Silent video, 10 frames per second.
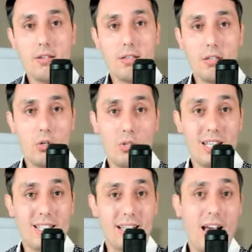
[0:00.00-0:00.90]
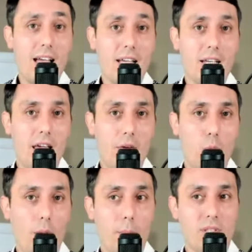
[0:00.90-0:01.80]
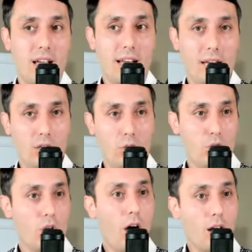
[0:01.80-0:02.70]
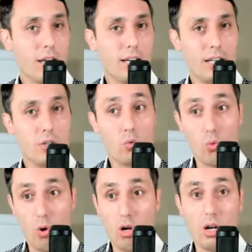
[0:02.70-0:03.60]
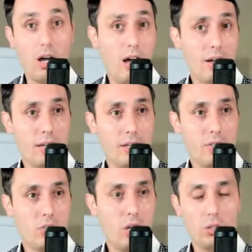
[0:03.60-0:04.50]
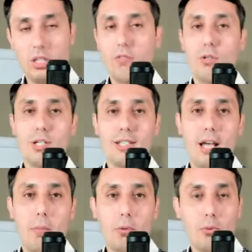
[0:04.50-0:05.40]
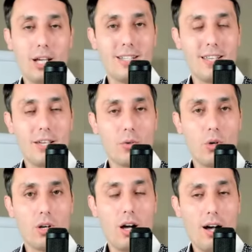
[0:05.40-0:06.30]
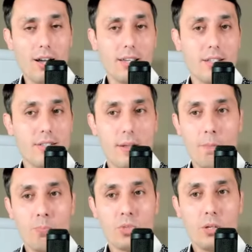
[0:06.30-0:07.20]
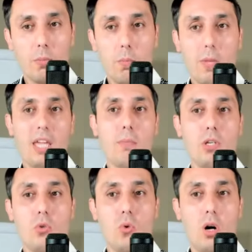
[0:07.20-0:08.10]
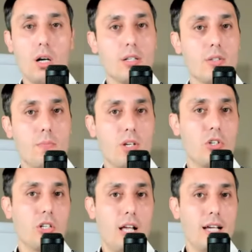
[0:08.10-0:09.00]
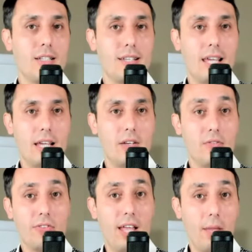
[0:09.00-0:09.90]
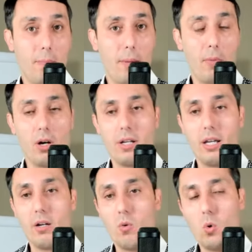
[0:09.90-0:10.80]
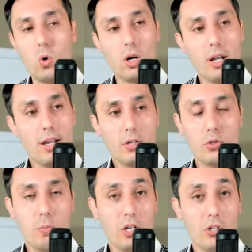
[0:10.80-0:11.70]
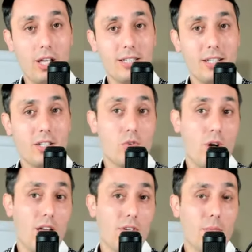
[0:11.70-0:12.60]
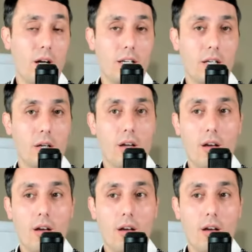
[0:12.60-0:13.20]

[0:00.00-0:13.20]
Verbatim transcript: you design a website and you're targeting the wrong audience. I'll give you an example. When I say wrong audience, maybe you are specialized in flatbed market or you specialize in dry van market,